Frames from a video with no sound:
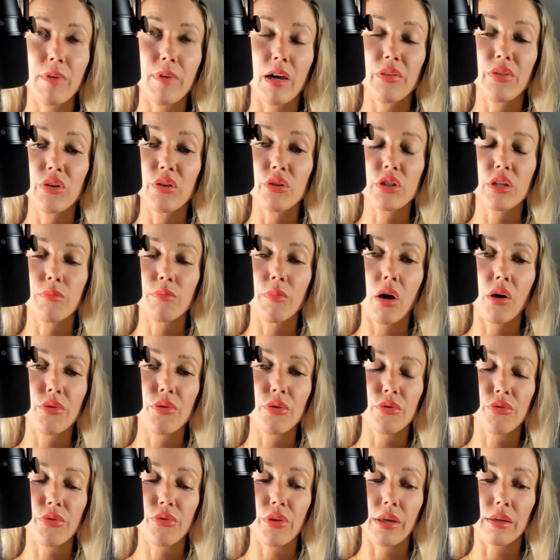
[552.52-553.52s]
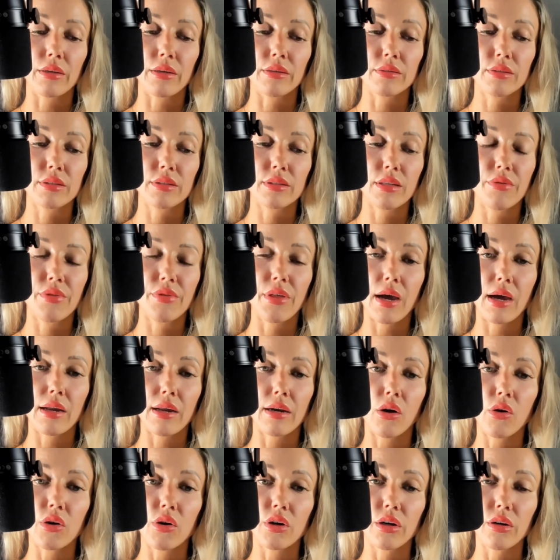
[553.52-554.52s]
there's some other things
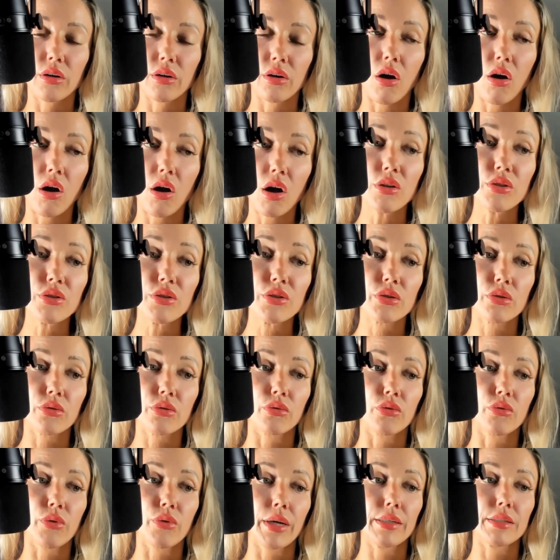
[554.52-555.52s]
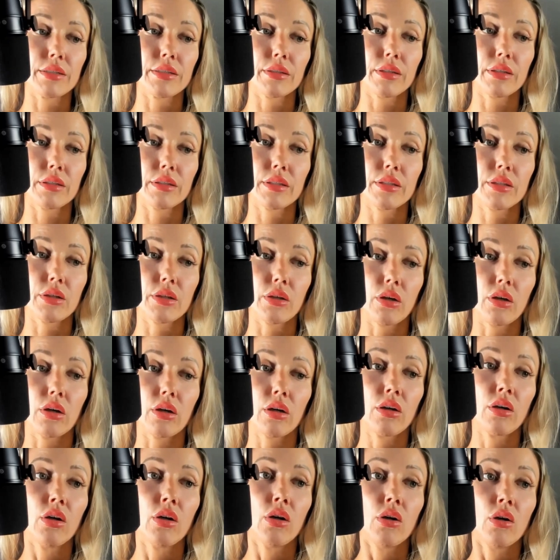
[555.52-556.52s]
that are also great to
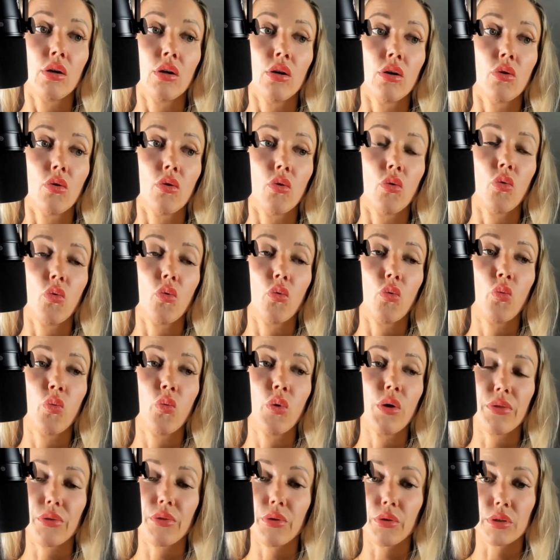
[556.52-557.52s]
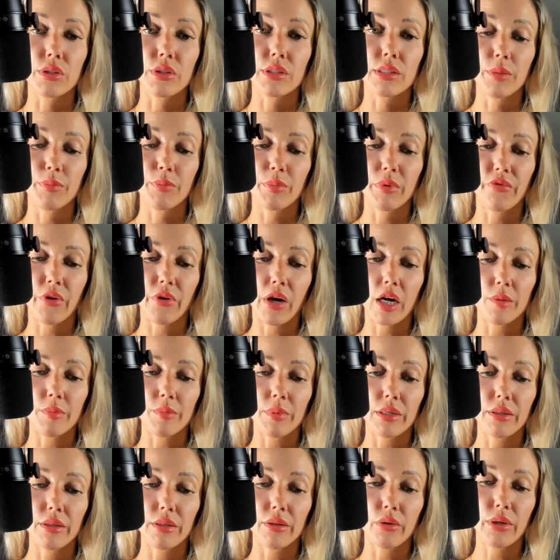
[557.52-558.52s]
consider with your sleep
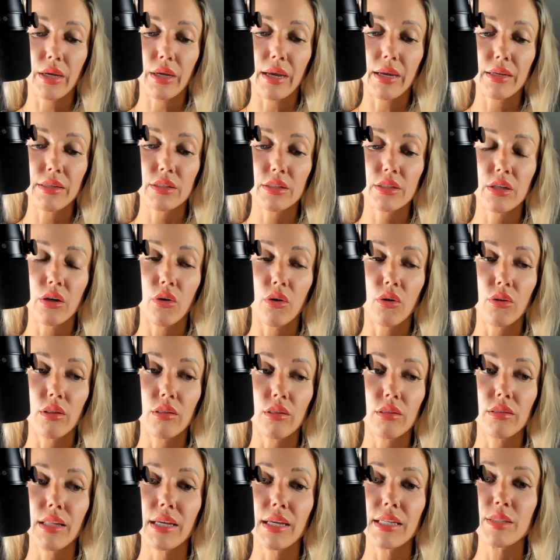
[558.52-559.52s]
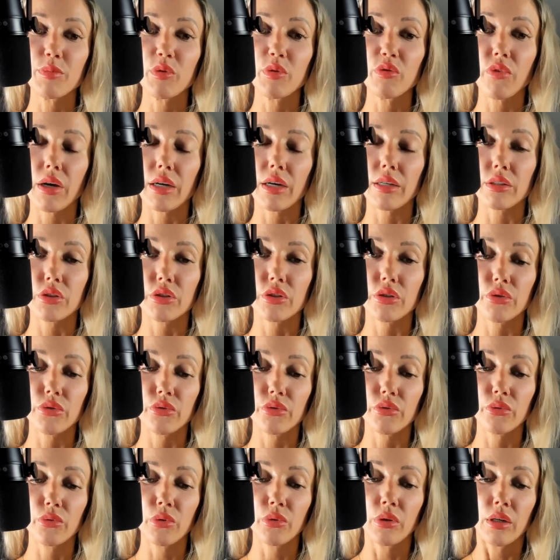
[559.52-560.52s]
environment. Okay. So let's move on
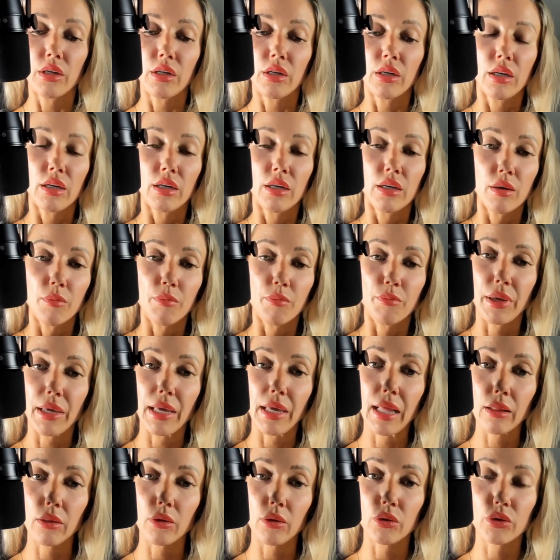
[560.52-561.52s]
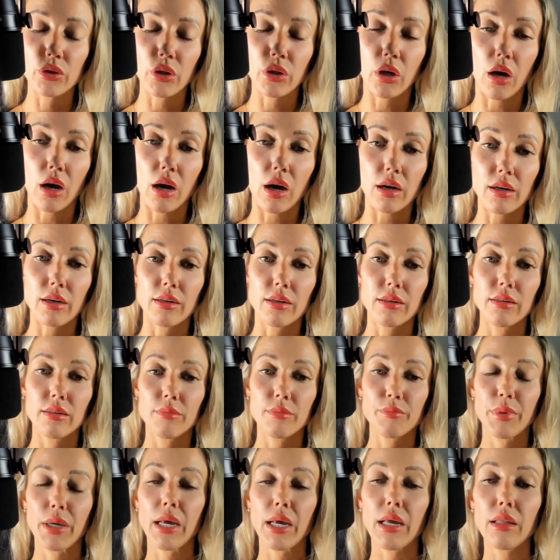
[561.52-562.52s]
to pillow talk.
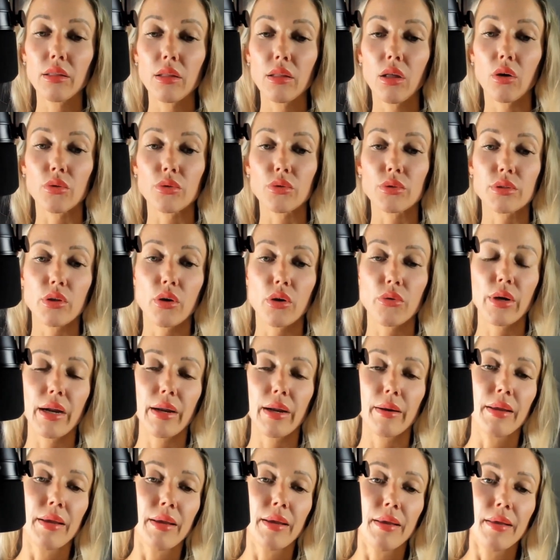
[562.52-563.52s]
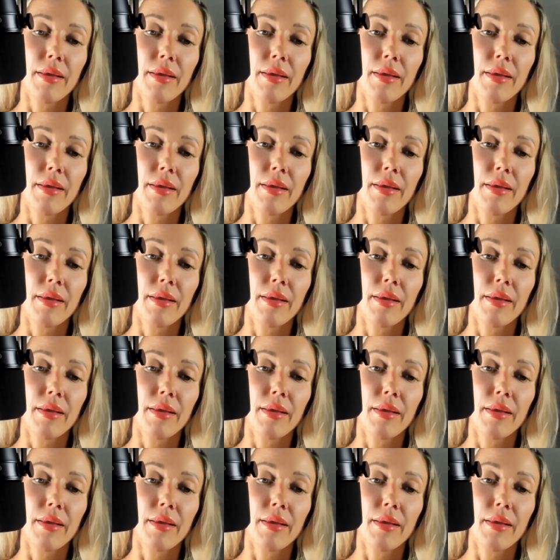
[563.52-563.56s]
Pillows. All right.